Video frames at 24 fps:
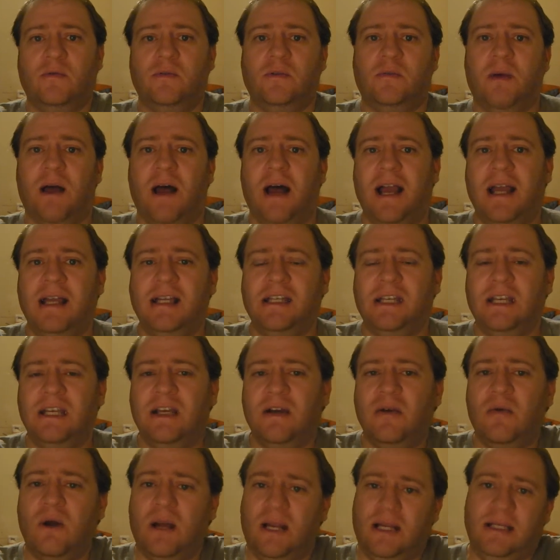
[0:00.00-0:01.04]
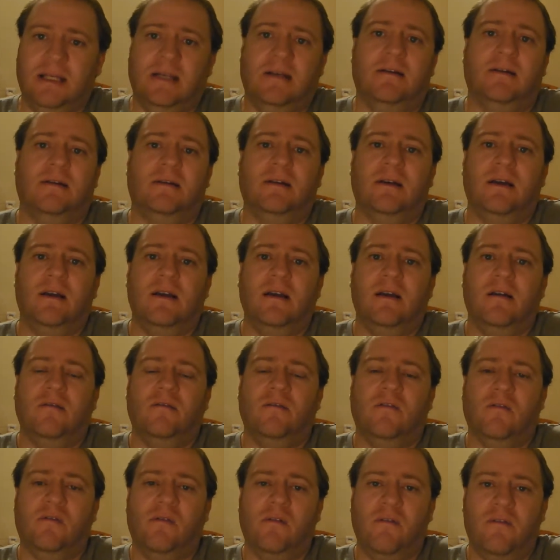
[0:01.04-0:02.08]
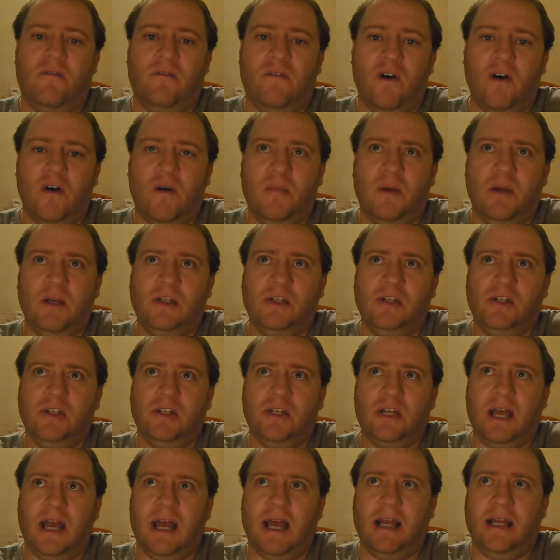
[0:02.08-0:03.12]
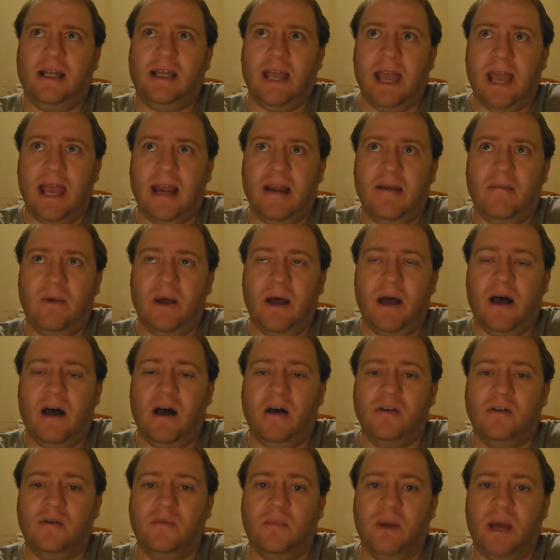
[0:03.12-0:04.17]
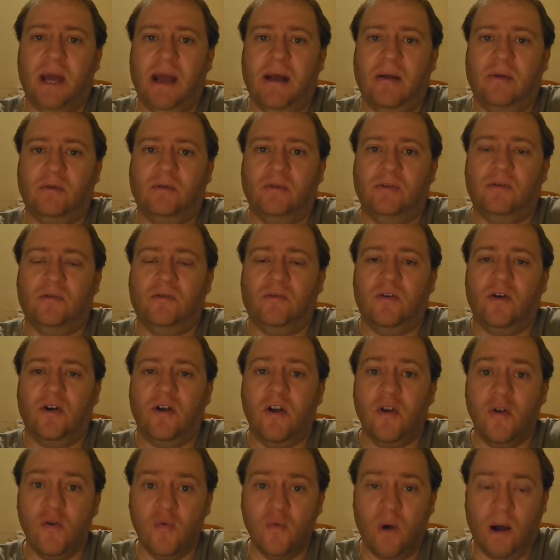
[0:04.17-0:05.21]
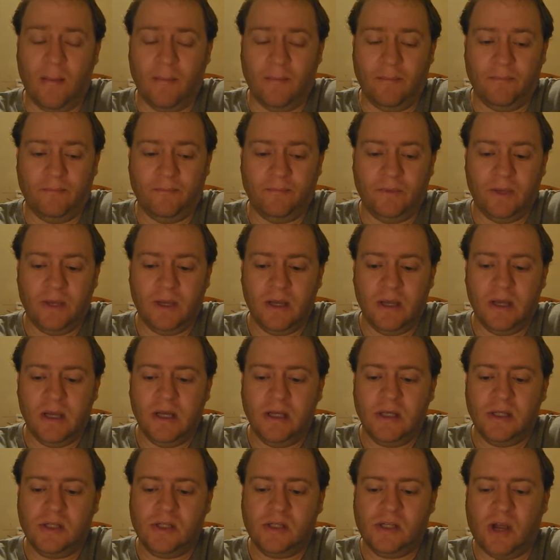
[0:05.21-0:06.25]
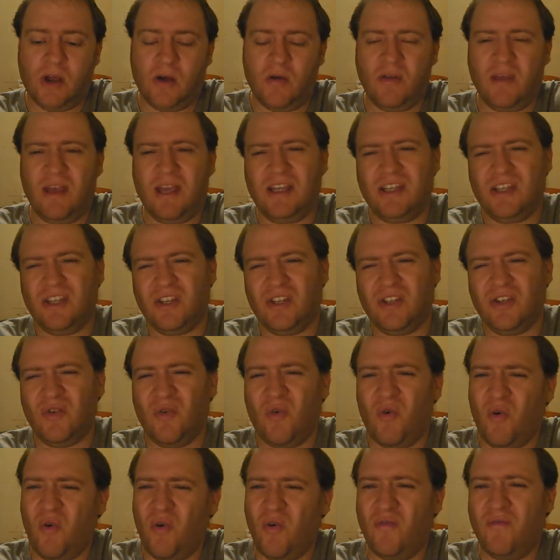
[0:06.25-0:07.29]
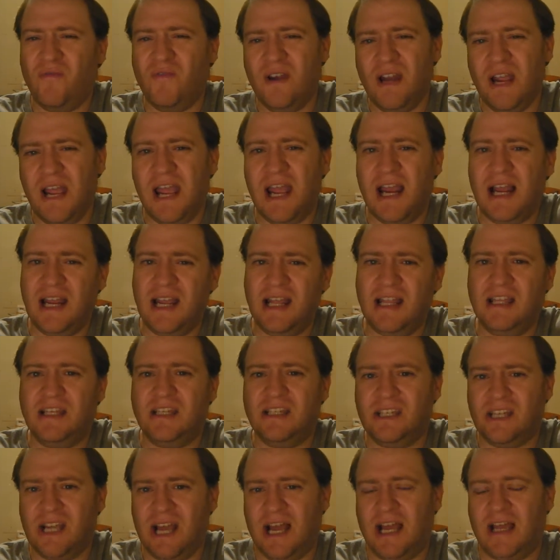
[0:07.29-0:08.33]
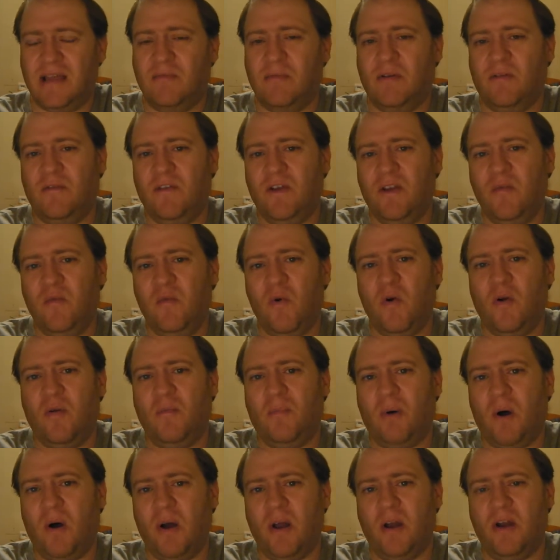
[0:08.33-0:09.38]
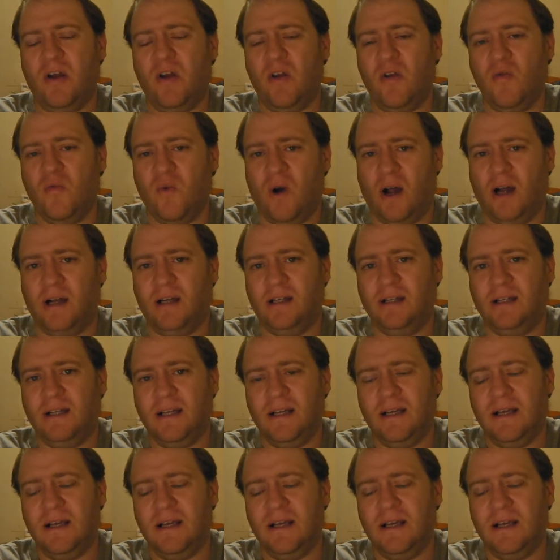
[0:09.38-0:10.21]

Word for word: was about 80 quid for a refurbished, and again about £100 for a new one. So they're sort of nearly the same. If you want to buy a new one,